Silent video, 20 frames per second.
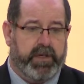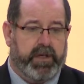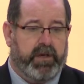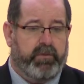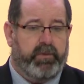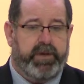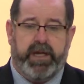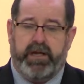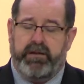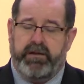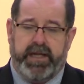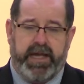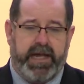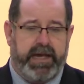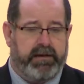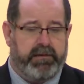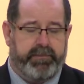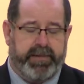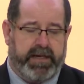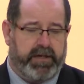We don't
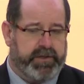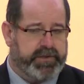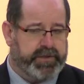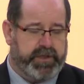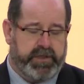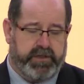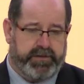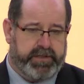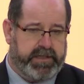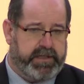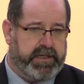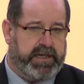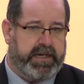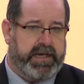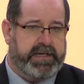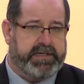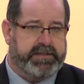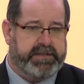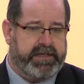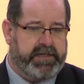care about truth and
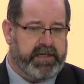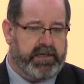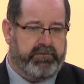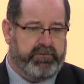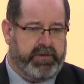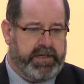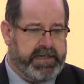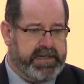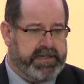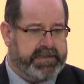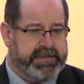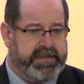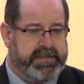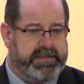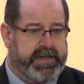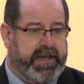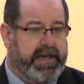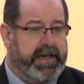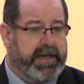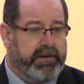lies. They don't really
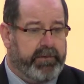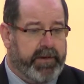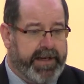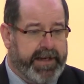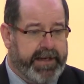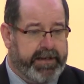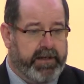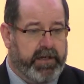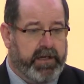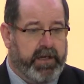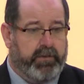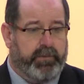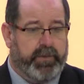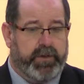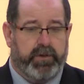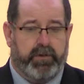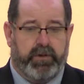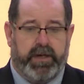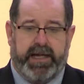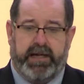exist anyway. We
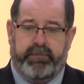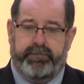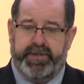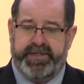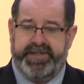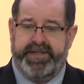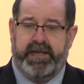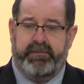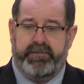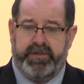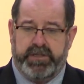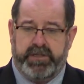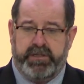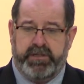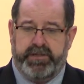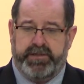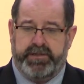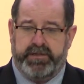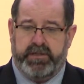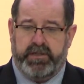all have
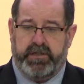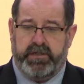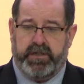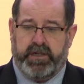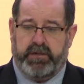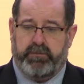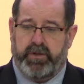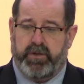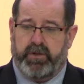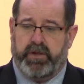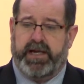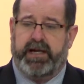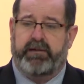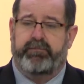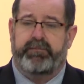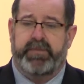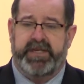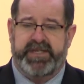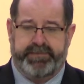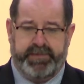perceptions and we all have
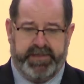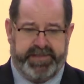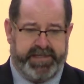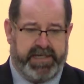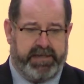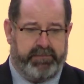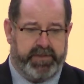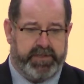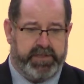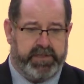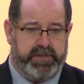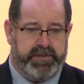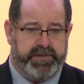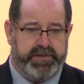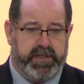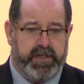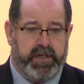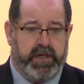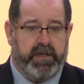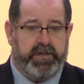misperceptions.
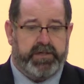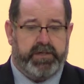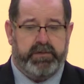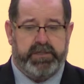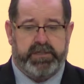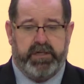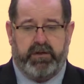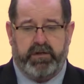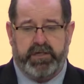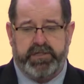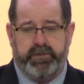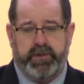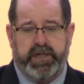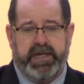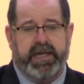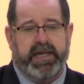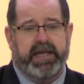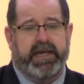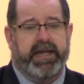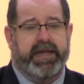So as long as we
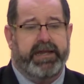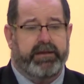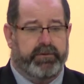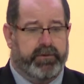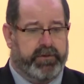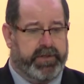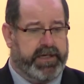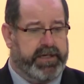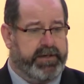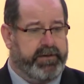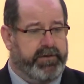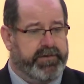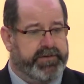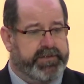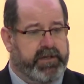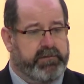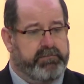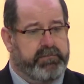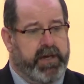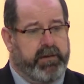collate all those,
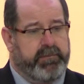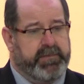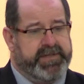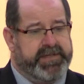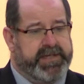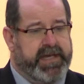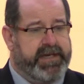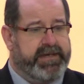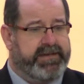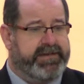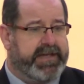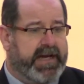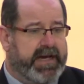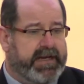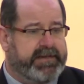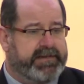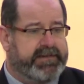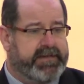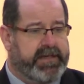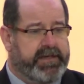so mum said,
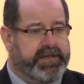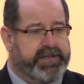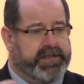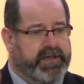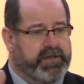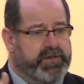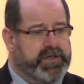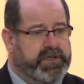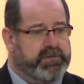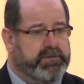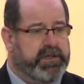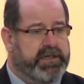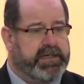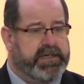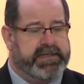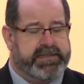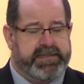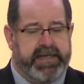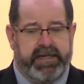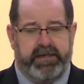dad said, social
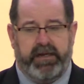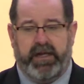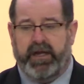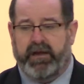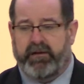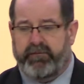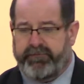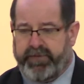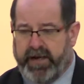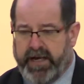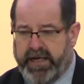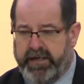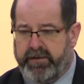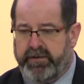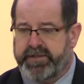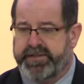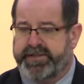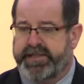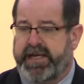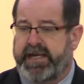worker said,
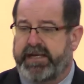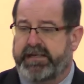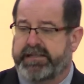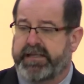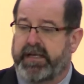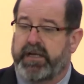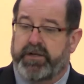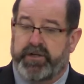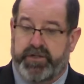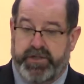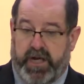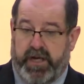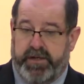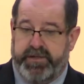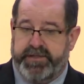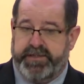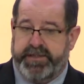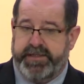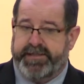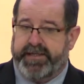file says,
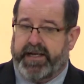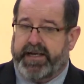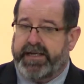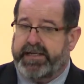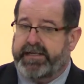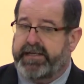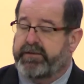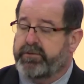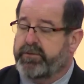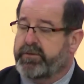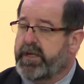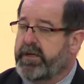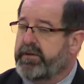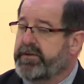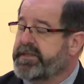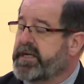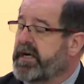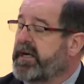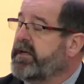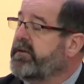judge decided, all
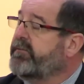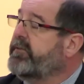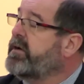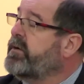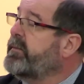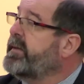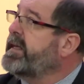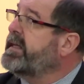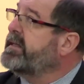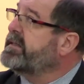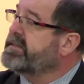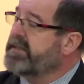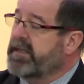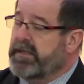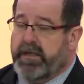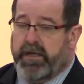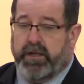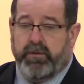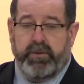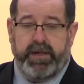those kind of comments,
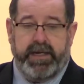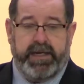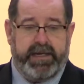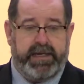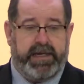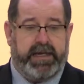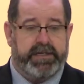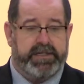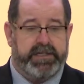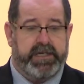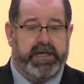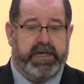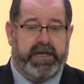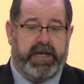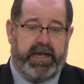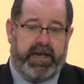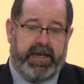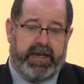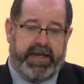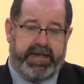we can actually
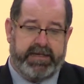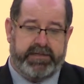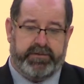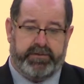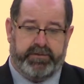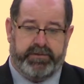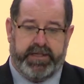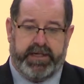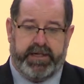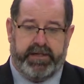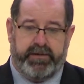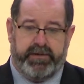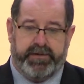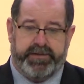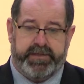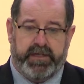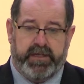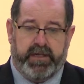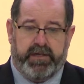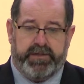collate all
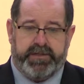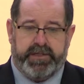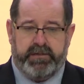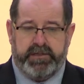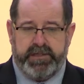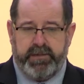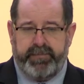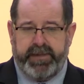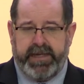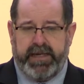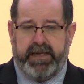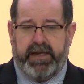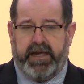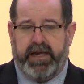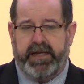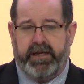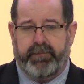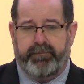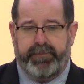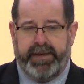those. So it's a bit
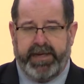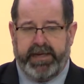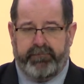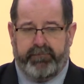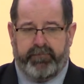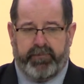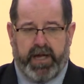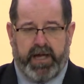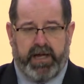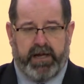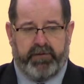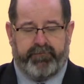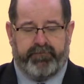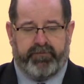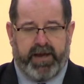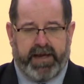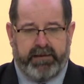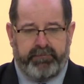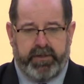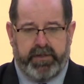like a big
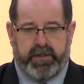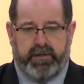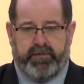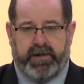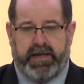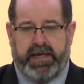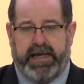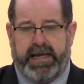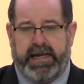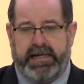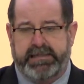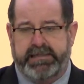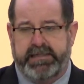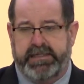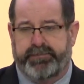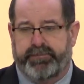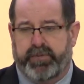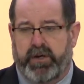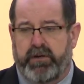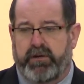fragment of glass
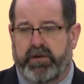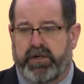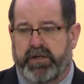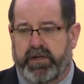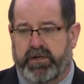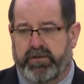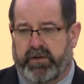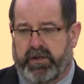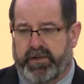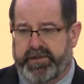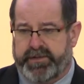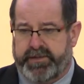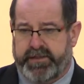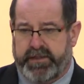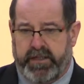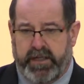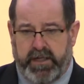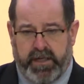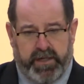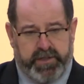that's broken across
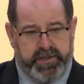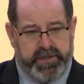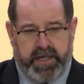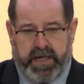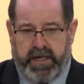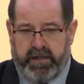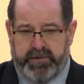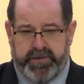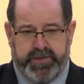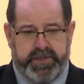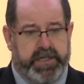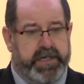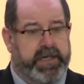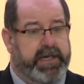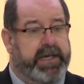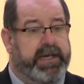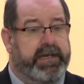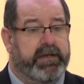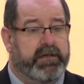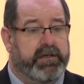the child's
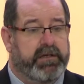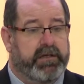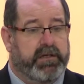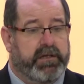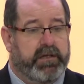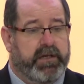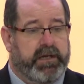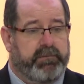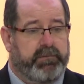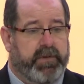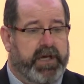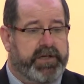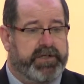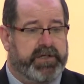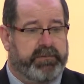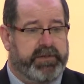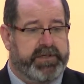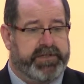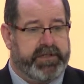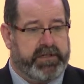journey. And my
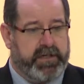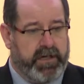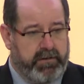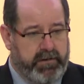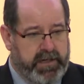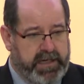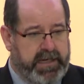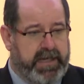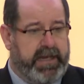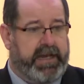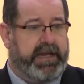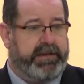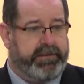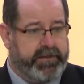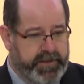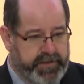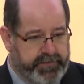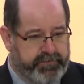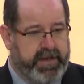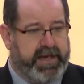job is to go and collect
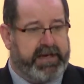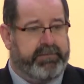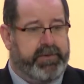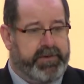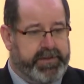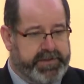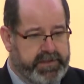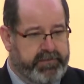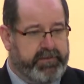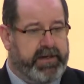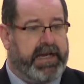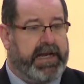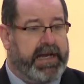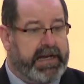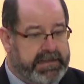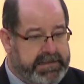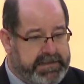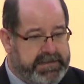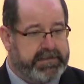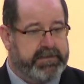those fragments of
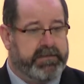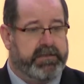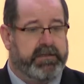glass,